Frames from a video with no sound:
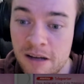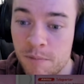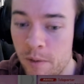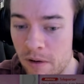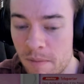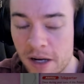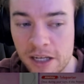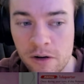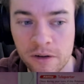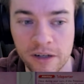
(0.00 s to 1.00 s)
but we run
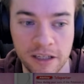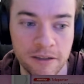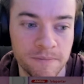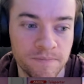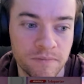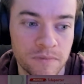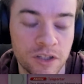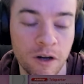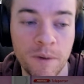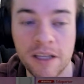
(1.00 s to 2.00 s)
Munkidori.
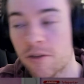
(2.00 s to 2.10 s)
So we can